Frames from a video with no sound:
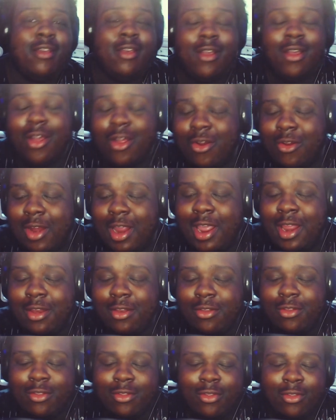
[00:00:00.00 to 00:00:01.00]
All right,
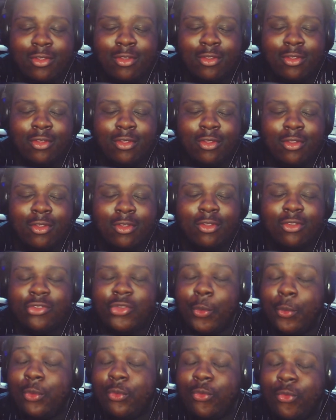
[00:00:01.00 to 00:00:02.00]

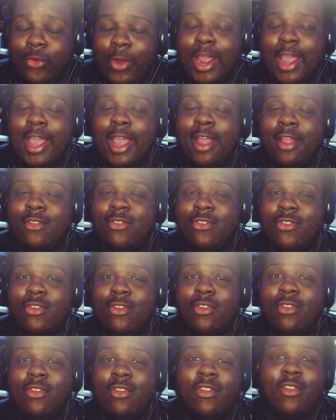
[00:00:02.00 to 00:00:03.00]
so raids,
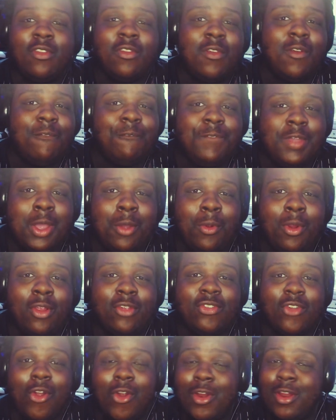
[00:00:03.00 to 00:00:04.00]

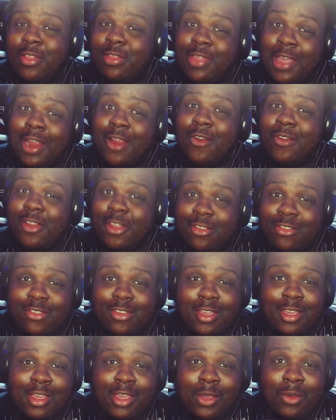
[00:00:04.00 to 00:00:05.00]
viewers aren't there to see
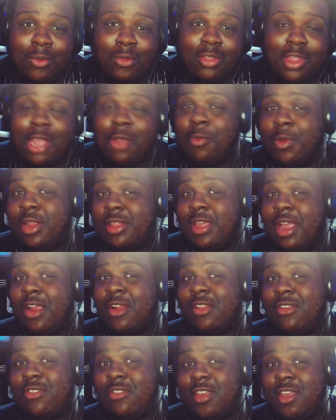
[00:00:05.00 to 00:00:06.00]
you. They were there
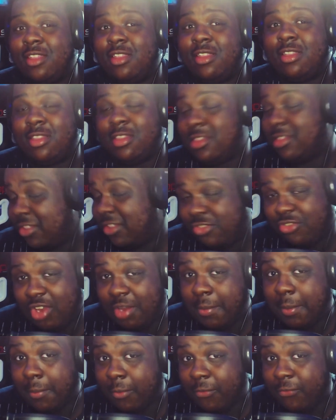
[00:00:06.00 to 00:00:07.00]
to see the
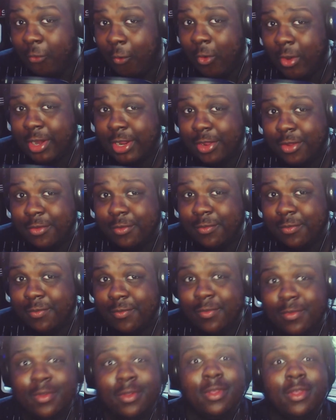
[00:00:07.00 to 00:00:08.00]
streamer before you.
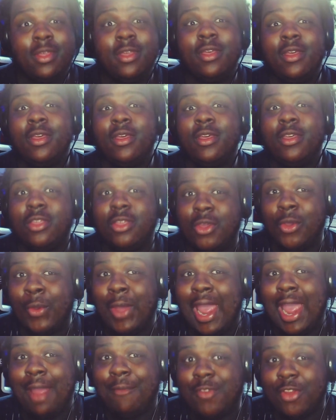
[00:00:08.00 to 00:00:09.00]
You
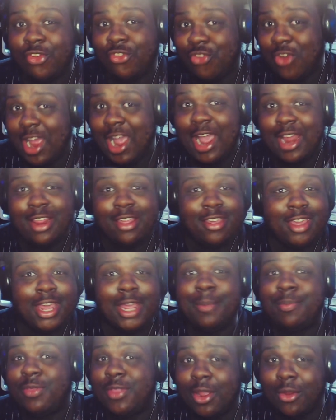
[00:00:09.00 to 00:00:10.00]
have to try to
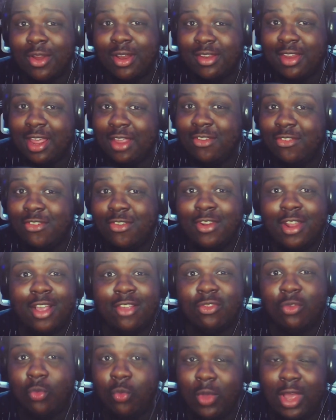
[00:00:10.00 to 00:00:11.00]
keep their attention
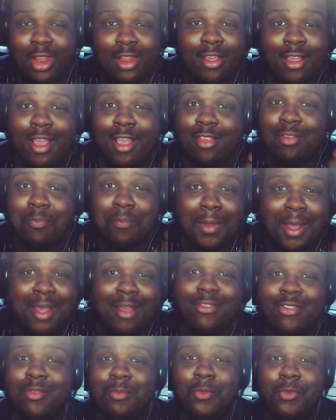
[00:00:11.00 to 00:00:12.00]
as well as
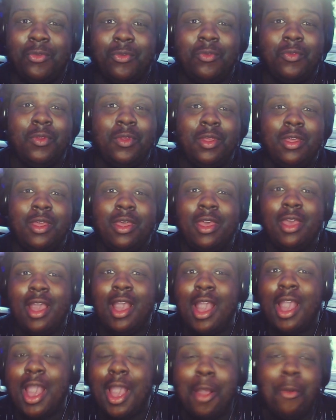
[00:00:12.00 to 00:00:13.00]
possible.
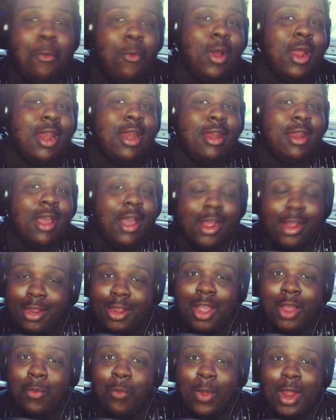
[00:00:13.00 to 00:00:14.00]
And what a
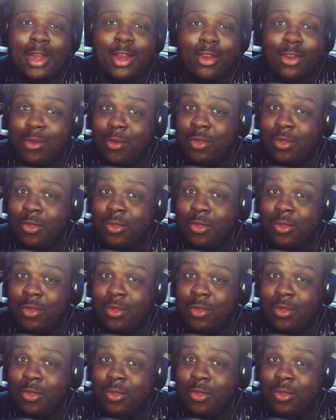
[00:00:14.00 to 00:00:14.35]
good way to do